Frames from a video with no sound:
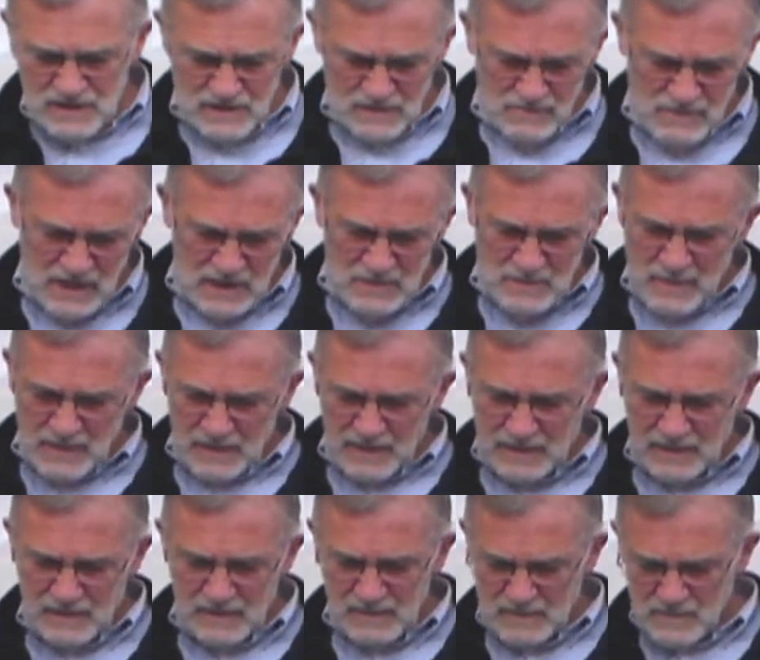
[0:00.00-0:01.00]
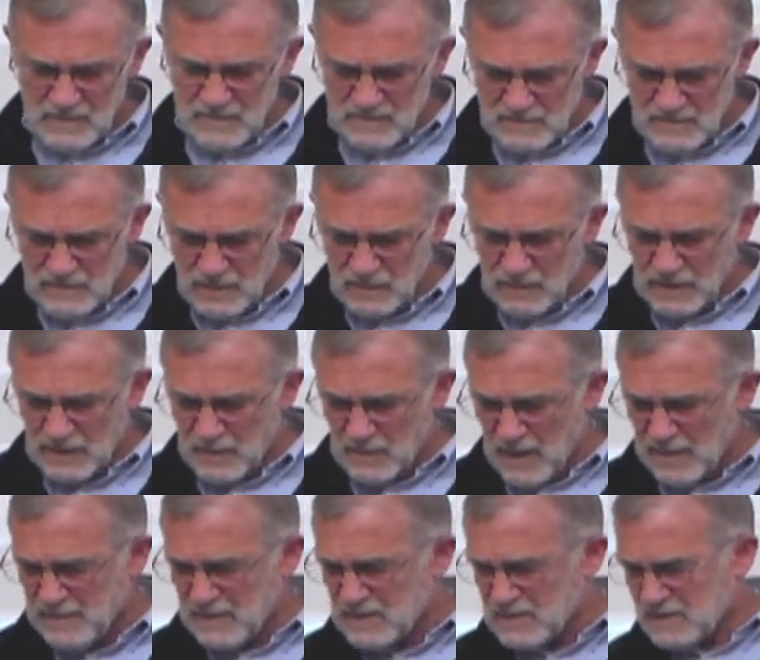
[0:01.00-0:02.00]
that Iran's building nuclear
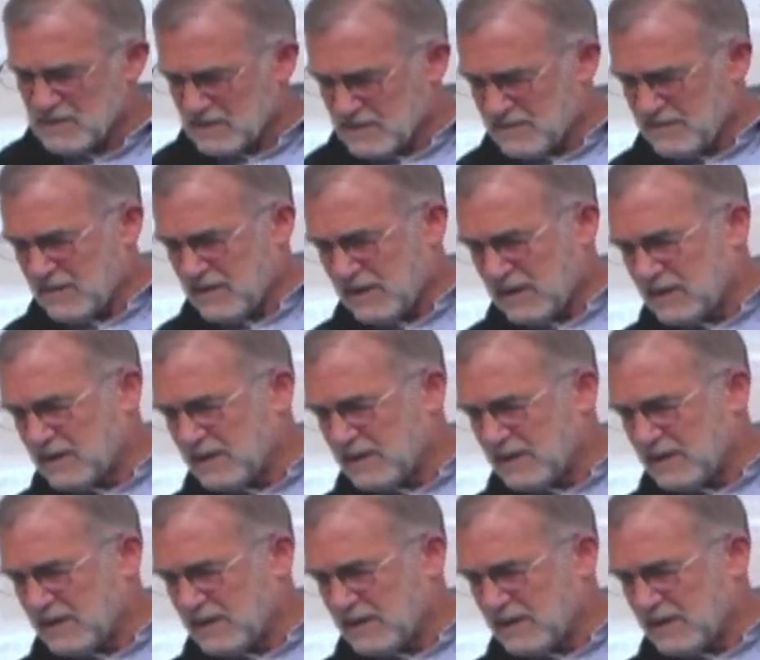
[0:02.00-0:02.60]
weapons. It's very